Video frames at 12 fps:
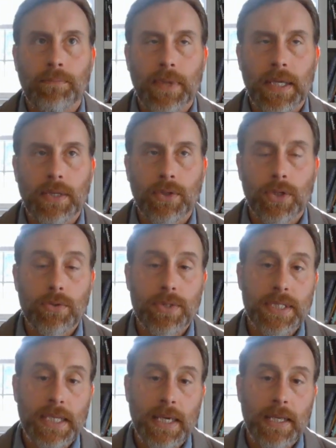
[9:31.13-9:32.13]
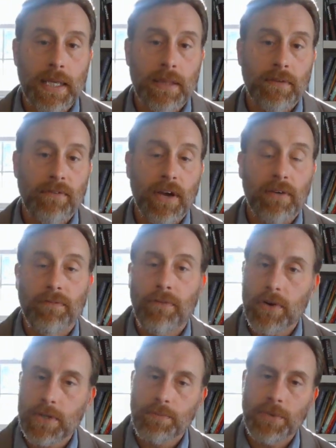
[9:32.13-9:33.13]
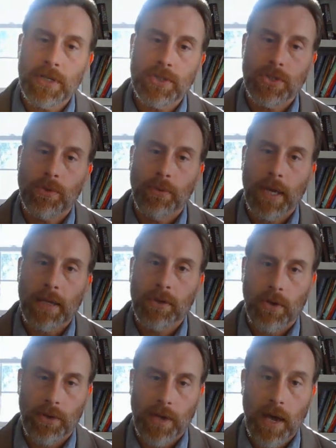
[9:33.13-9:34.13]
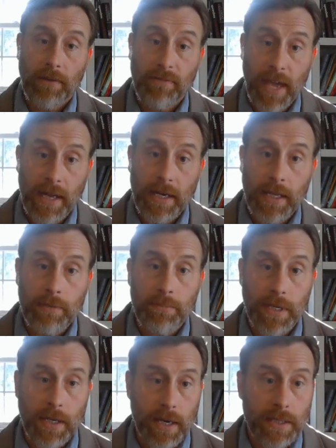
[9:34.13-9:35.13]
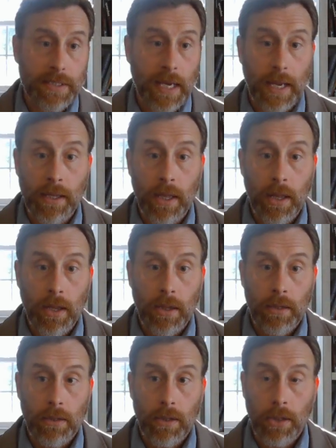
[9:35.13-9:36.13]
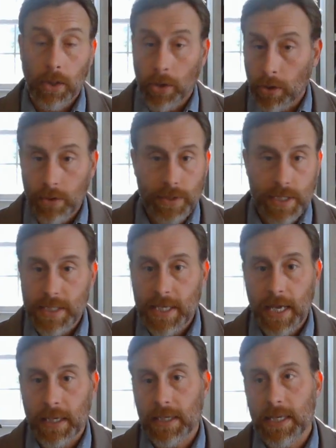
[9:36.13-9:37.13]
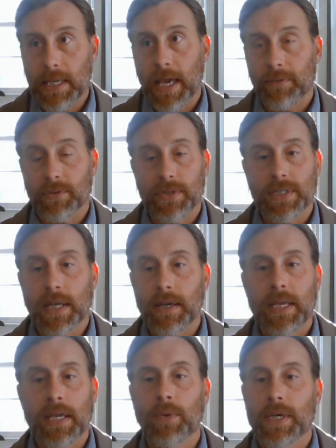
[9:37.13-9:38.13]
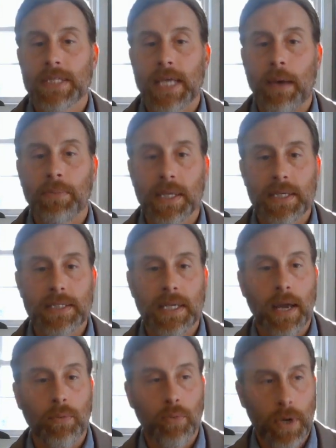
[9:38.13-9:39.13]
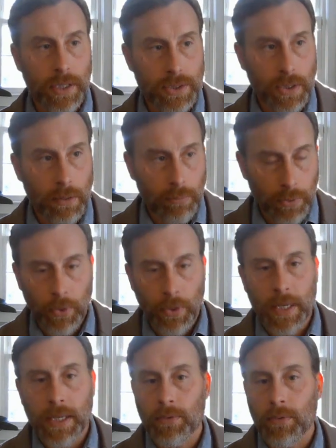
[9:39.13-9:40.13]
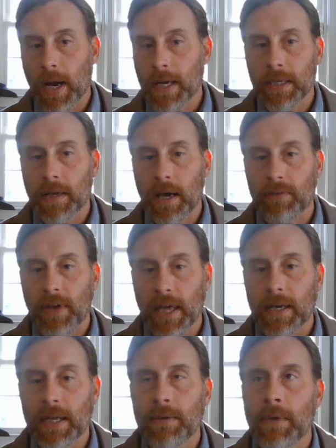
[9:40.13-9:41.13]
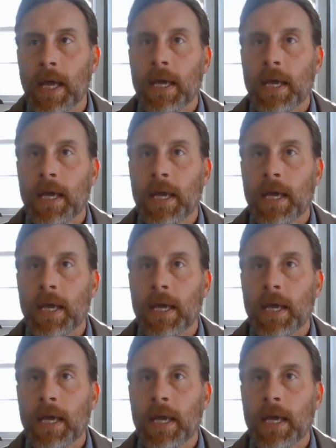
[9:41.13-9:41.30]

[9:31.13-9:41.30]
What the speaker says: You see it in the very first piece you read called Not Vanity, because I learned this technique after studying what is happiness, and I wanted to employ it in writing Not Vanity.